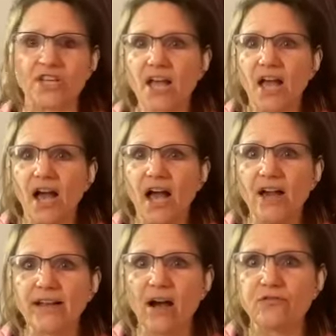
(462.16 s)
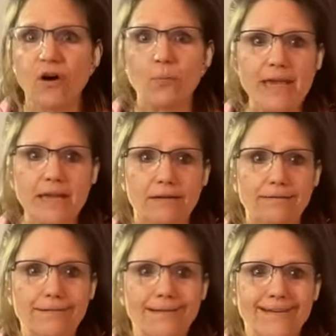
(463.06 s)
I hung out for a week
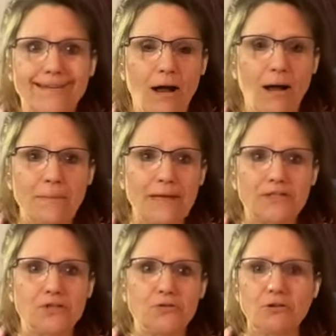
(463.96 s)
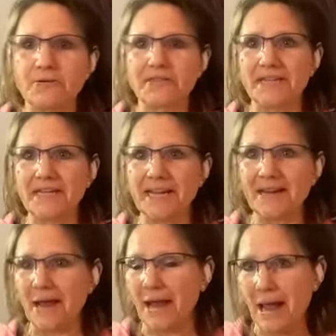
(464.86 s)
in a studio in the
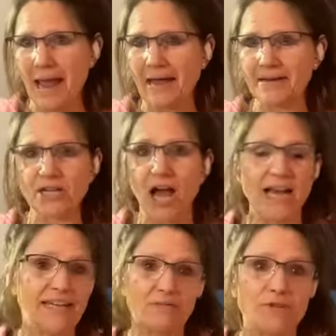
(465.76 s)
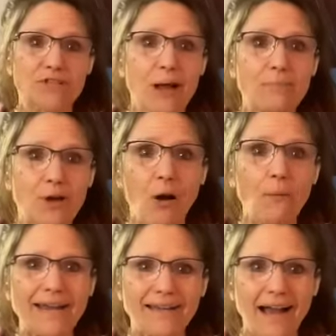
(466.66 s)
city, and I never stopped
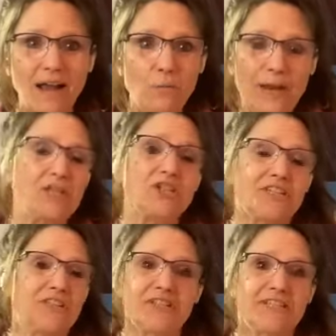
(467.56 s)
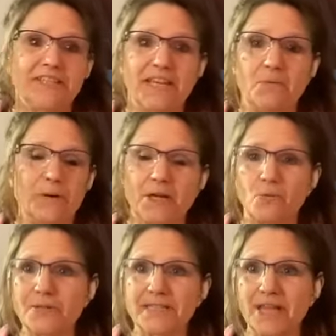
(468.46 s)
going. I went just to see what it
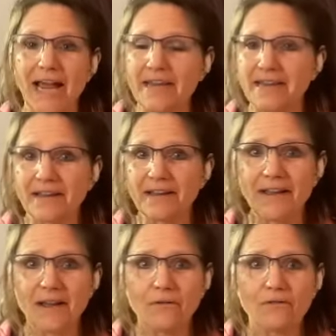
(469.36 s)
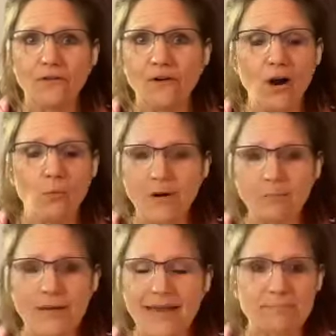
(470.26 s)
was like for a
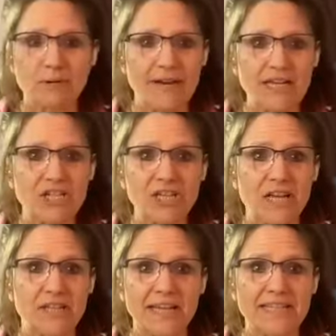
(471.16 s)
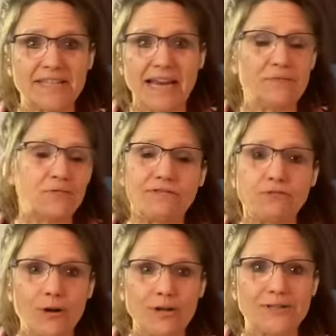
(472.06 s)
1-week exploration, and I stayed for
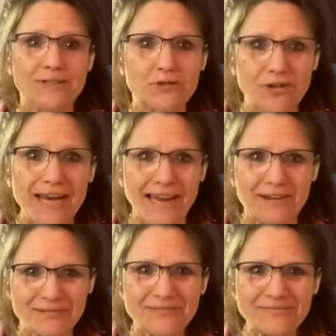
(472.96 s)
4 years of training.